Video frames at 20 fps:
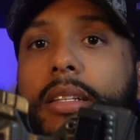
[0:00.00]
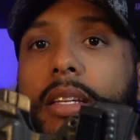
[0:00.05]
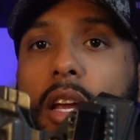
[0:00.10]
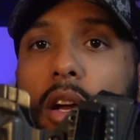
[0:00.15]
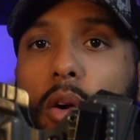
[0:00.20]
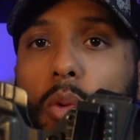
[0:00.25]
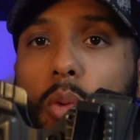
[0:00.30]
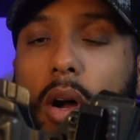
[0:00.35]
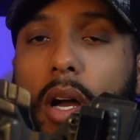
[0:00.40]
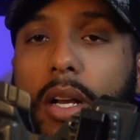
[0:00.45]

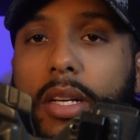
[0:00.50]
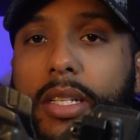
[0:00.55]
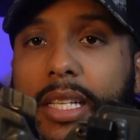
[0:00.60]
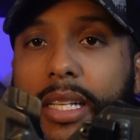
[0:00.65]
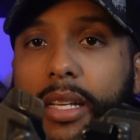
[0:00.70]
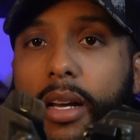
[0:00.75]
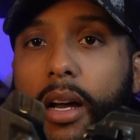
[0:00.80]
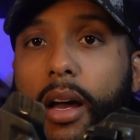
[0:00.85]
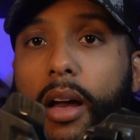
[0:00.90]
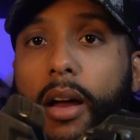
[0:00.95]
tier 1
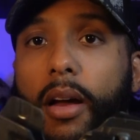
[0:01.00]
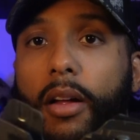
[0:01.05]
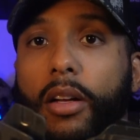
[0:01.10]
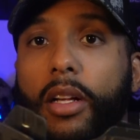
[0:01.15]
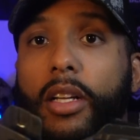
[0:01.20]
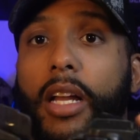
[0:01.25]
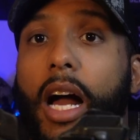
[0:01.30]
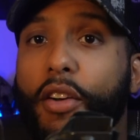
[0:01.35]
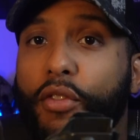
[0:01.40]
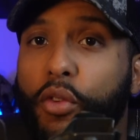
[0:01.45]

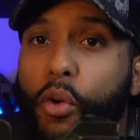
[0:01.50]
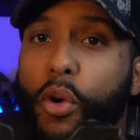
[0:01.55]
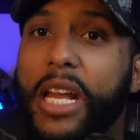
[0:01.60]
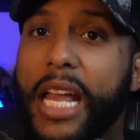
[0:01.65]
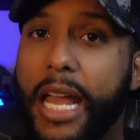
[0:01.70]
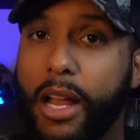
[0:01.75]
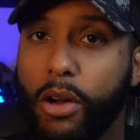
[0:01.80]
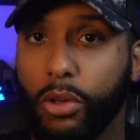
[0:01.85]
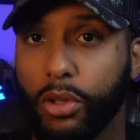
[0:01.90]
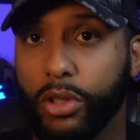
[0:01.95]
Glock
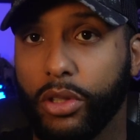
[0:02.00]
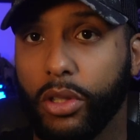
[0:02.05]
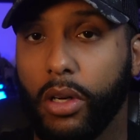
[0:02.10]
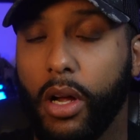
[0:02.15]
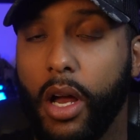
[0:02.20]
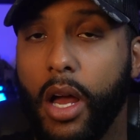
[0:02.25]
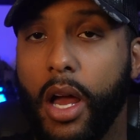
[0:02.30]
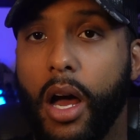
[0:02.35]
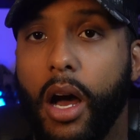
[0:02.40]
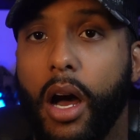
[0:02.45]
48 holster.
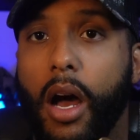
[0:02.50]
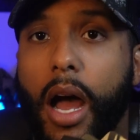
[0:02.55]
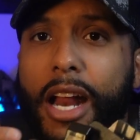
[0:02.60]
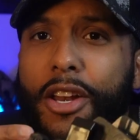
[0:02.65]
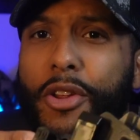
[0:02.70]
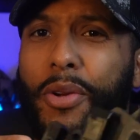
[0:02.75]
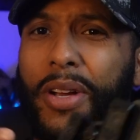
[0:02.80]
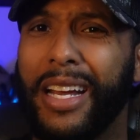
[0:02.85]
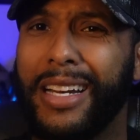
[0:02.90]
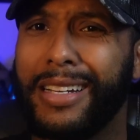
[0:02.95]
I
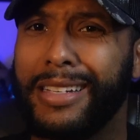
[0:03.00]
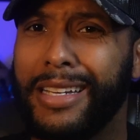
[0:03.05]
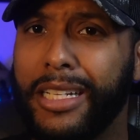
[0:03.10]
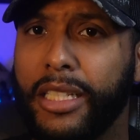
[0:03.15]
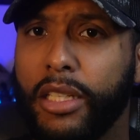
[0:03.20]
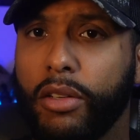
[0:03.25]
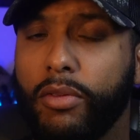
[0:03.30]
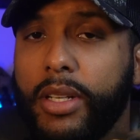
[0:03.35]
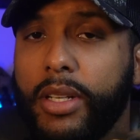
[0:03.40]
do get decent